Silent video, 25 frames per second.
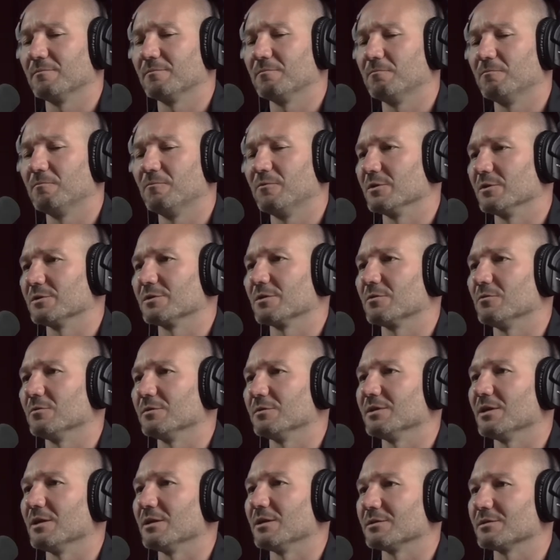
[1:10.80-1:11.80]
physical
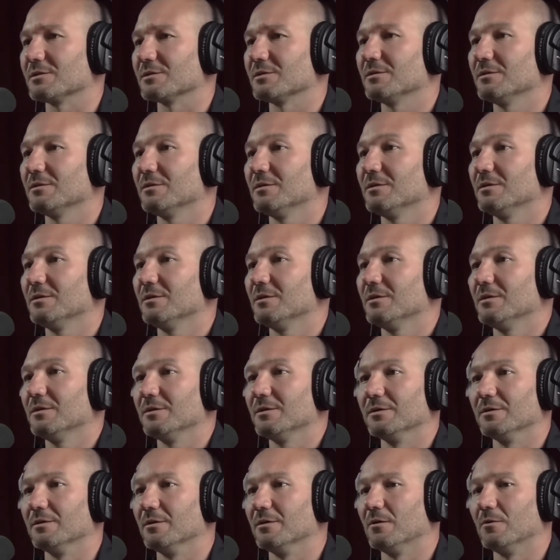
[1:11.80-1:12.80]
test,
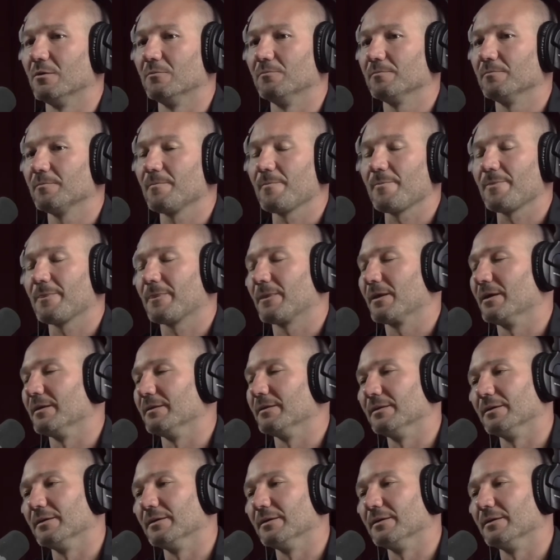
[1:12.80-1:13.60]
and